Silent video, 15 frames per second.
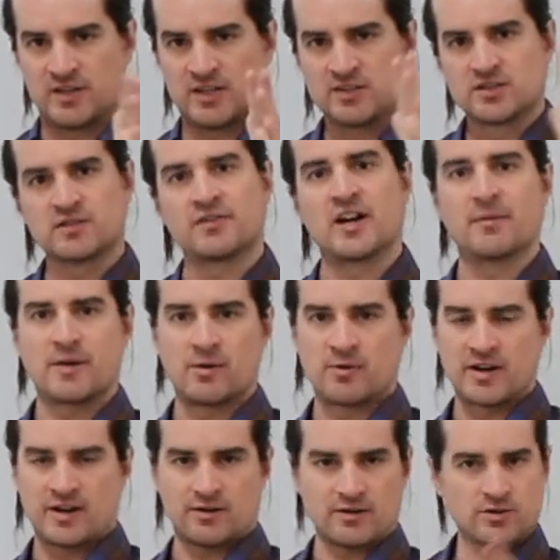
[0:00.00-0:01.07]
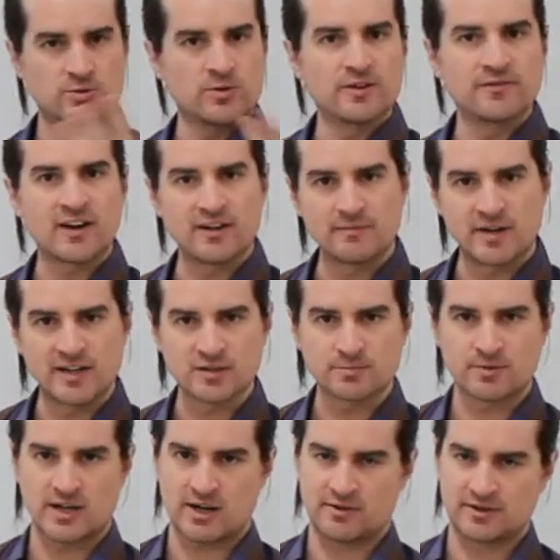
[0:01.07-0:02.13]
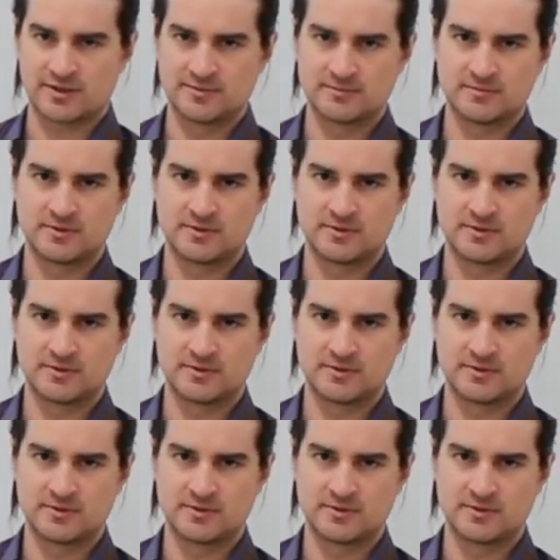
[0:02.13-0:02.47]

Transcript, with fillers: miles, divided by one hour, 25 miles per hour.